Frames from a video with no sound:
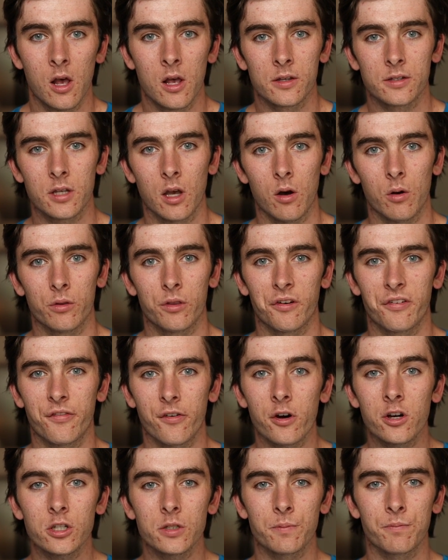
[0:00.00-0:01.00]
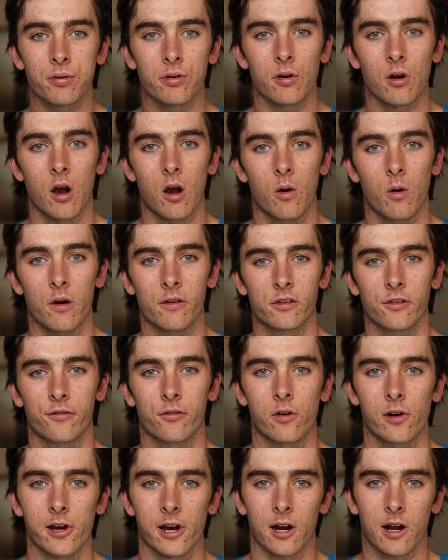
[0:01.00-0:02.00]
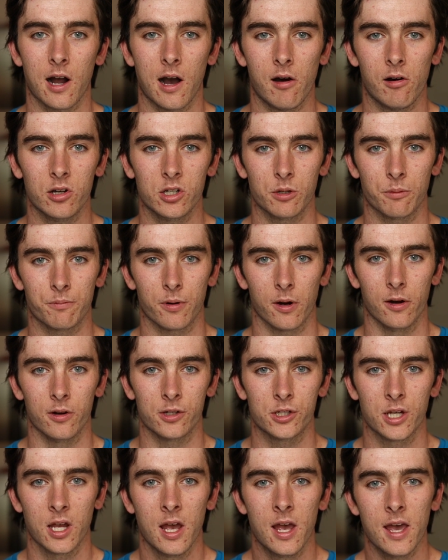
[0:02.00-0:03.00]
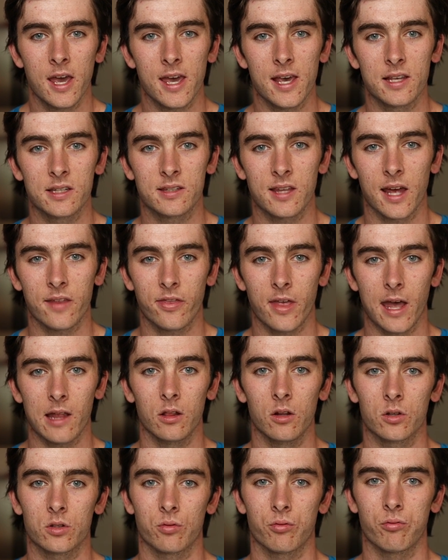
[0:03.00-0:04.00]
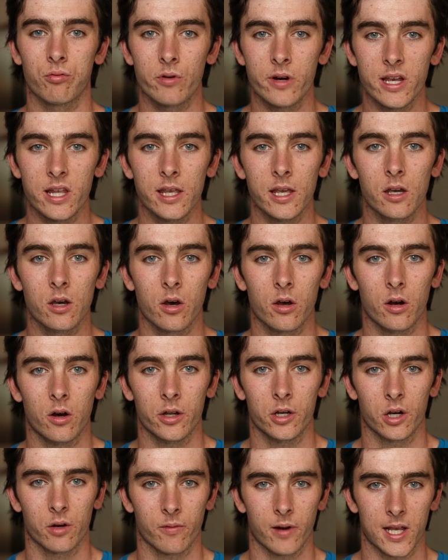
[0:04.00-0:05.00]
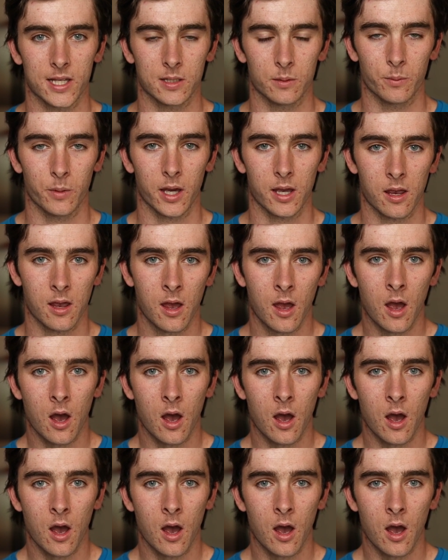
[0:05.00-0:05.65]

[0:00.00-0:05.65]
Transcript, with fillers: So the first pro of the four-year college approach is that that looks really good on your resume.